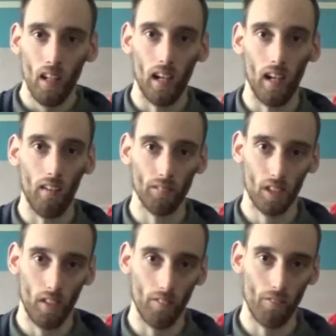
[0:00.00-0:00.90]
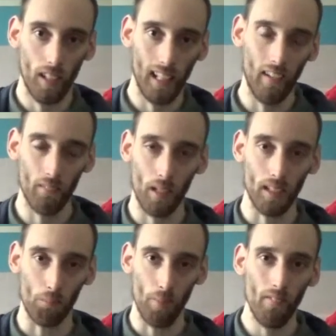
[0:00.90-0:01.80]
I'm starting to find out about
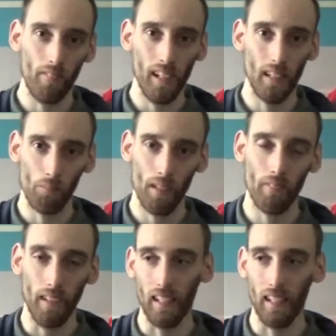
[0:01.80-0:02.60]
the bitrate.